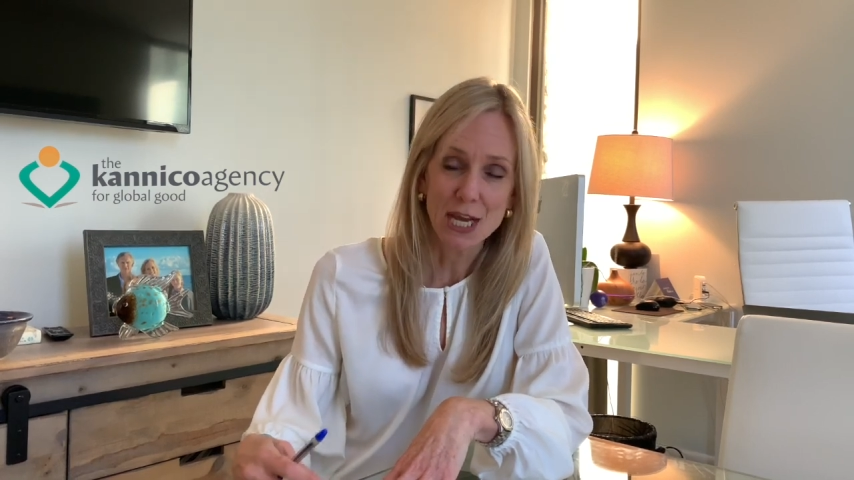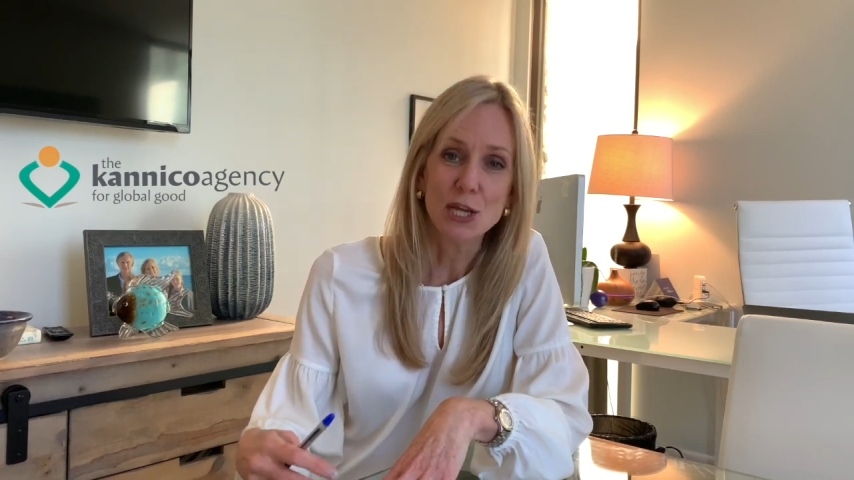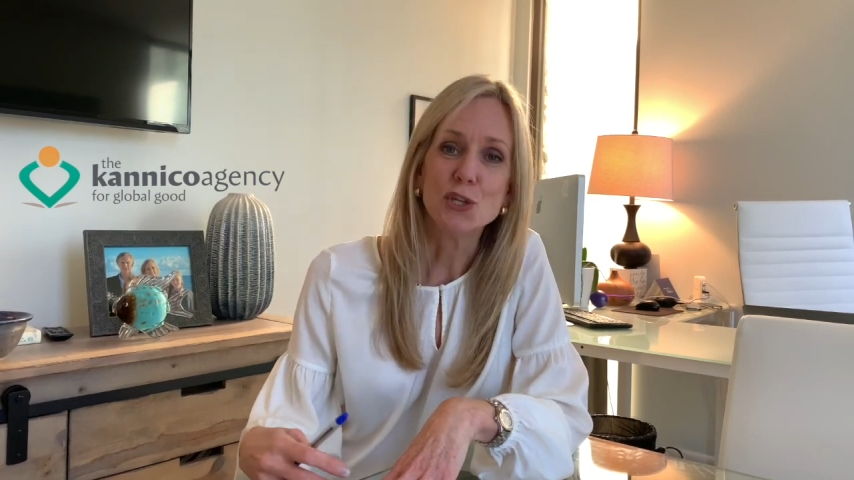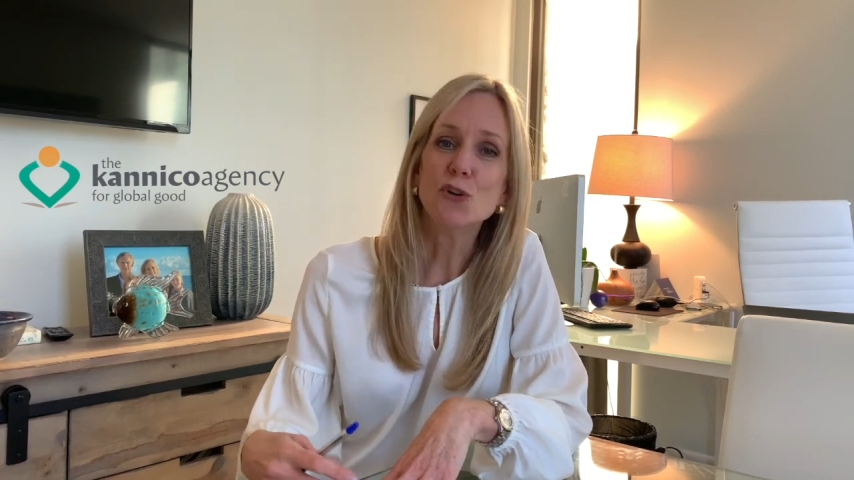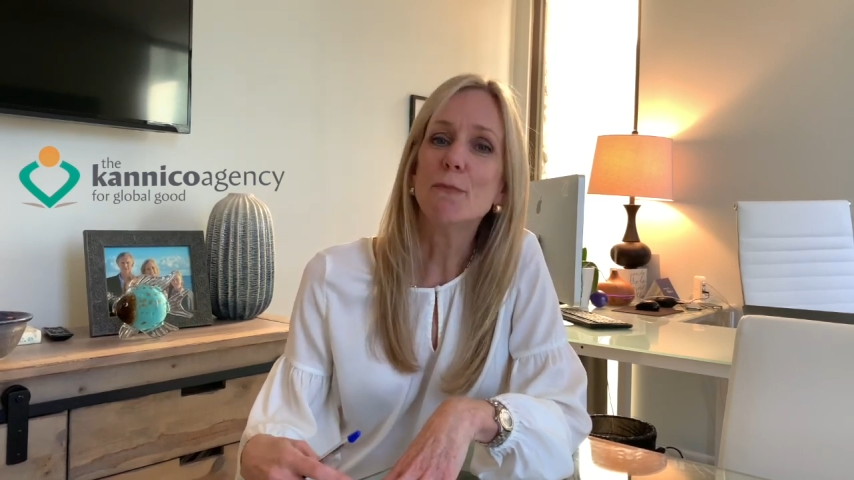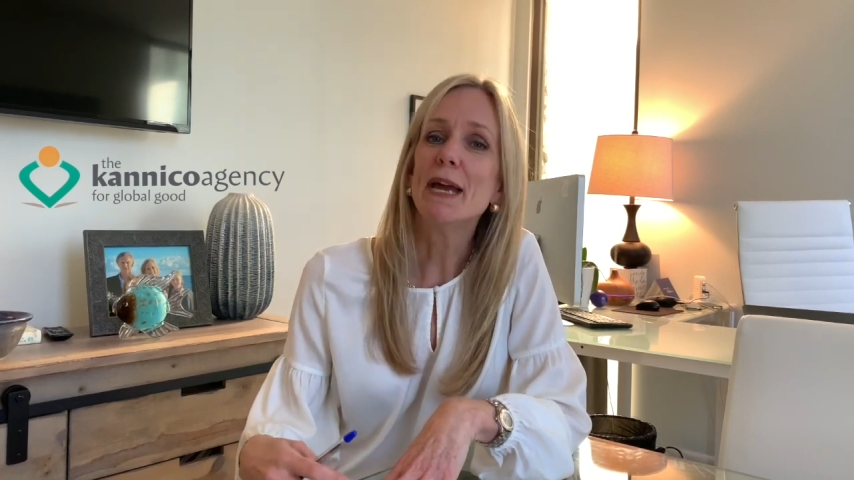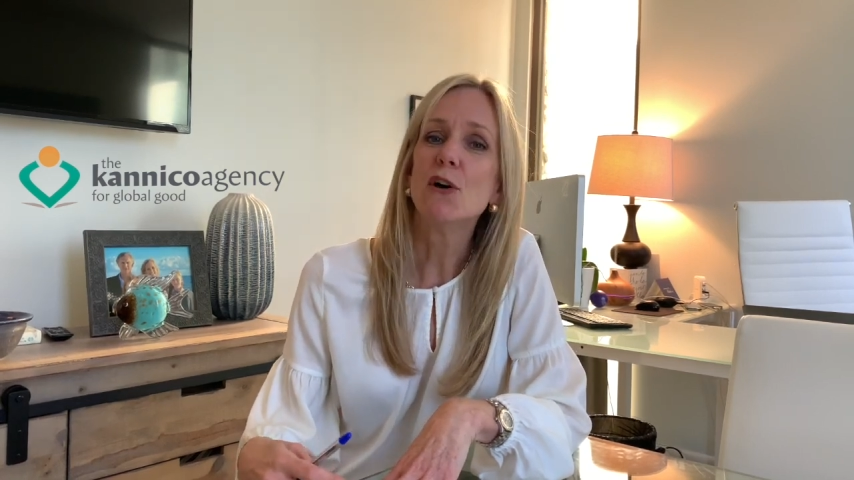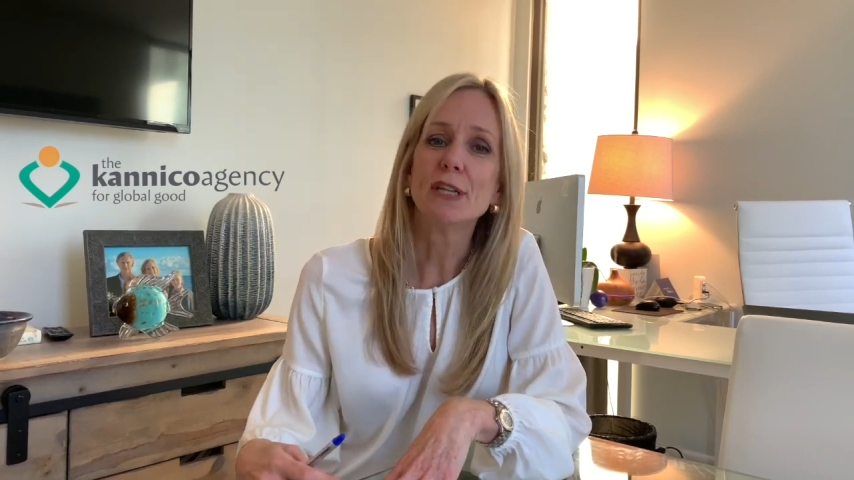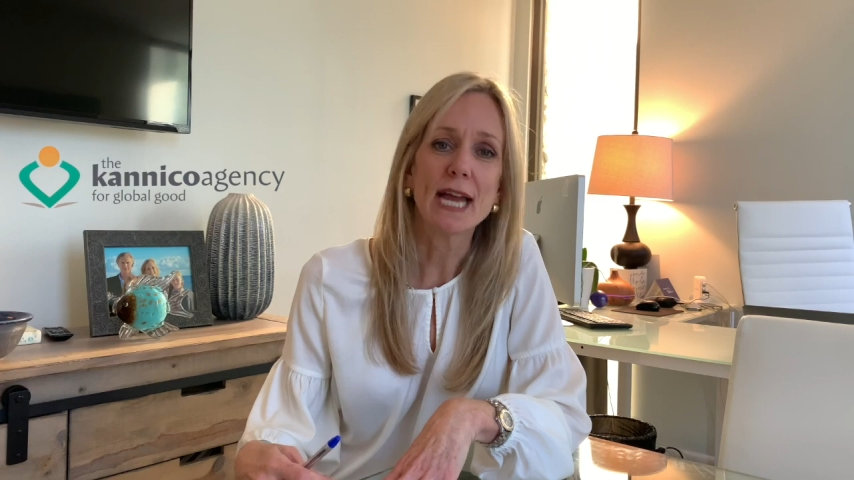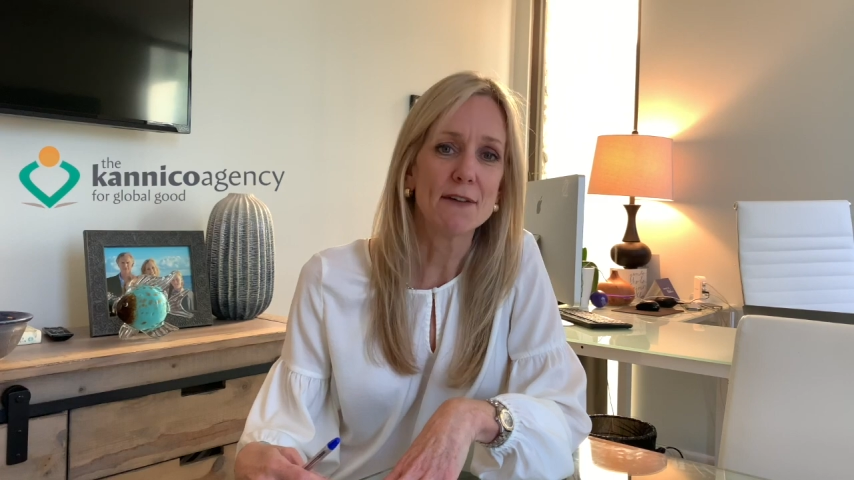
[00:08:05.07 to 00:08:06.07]
You may
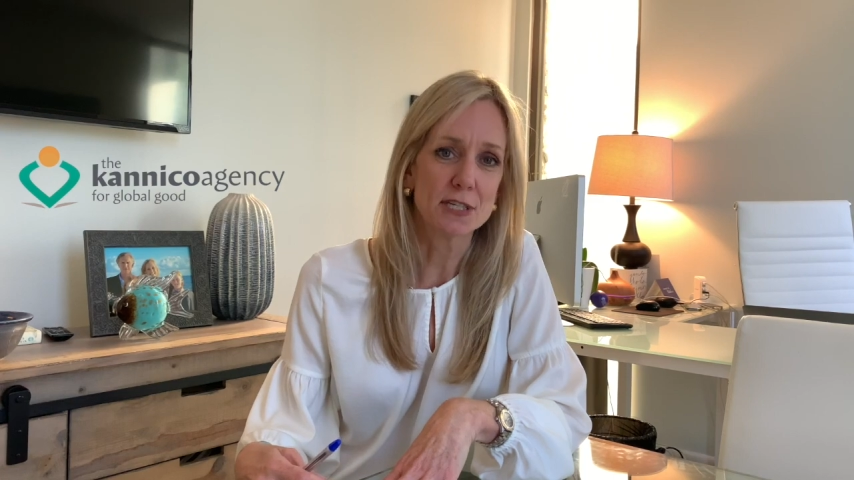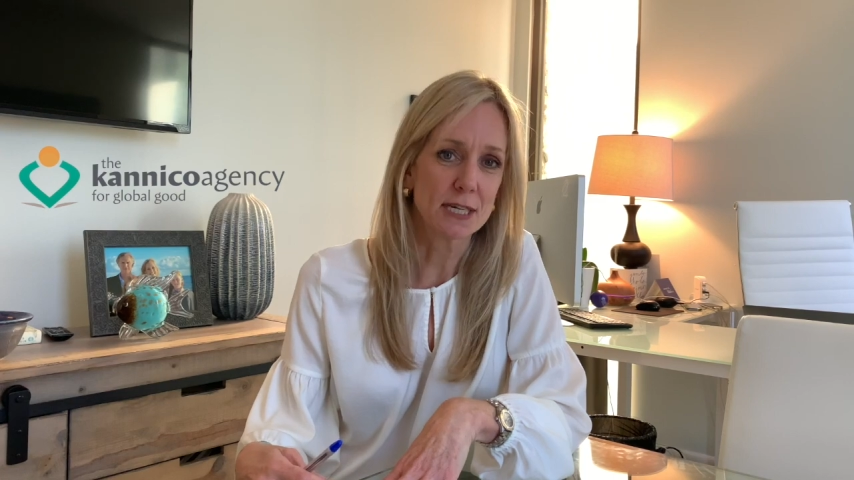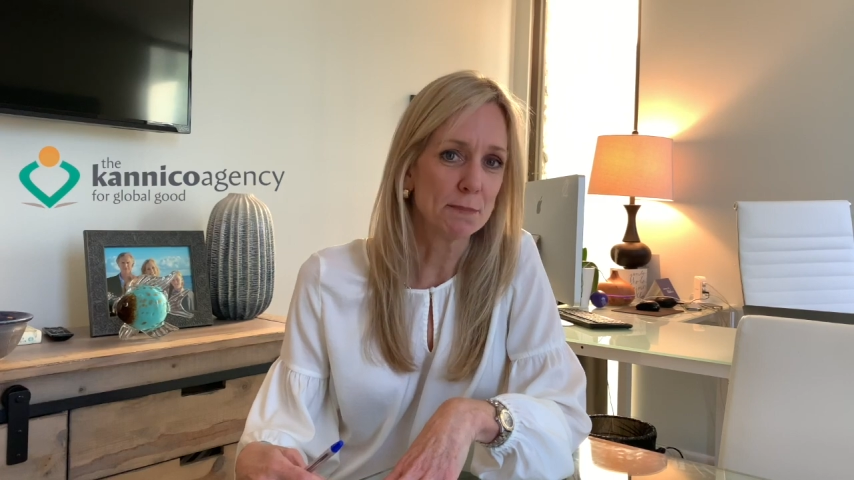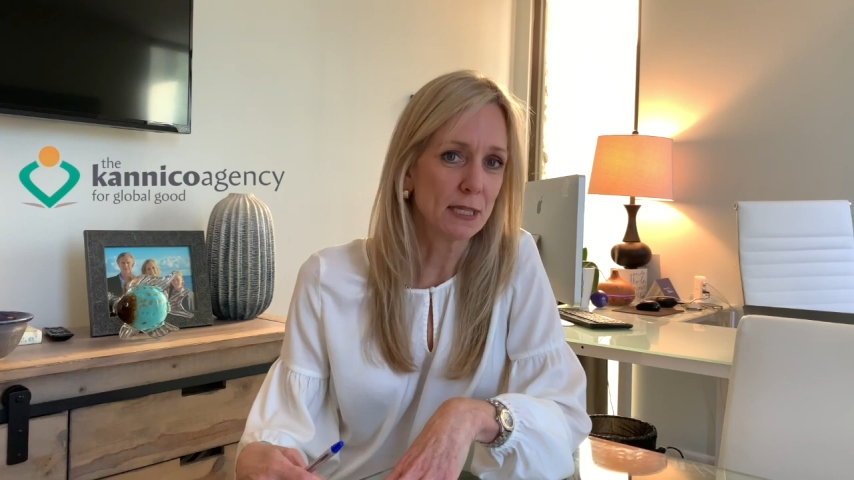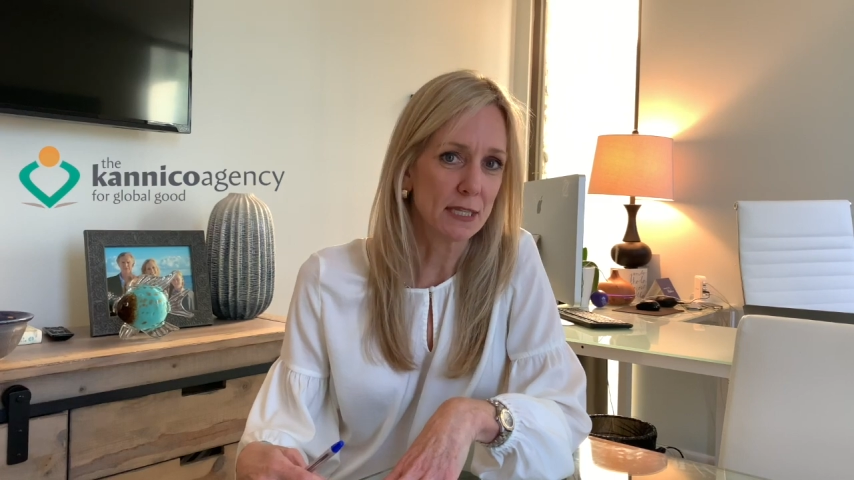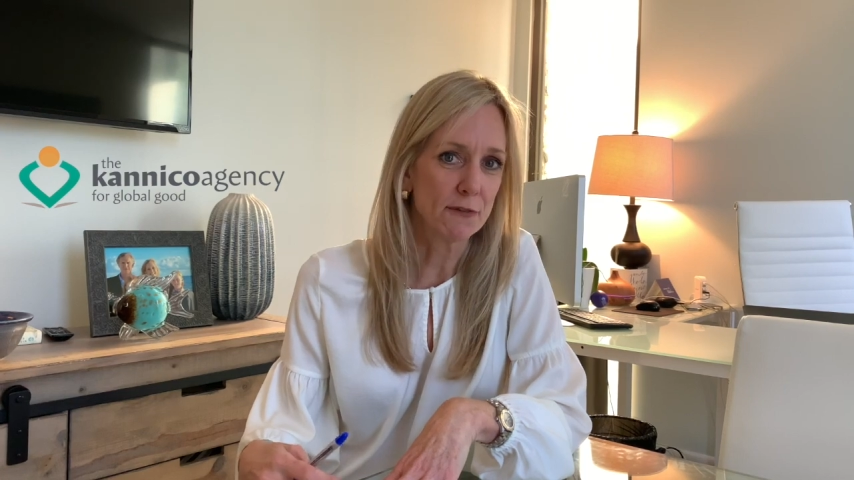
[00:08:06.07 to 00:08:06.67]
only have to complete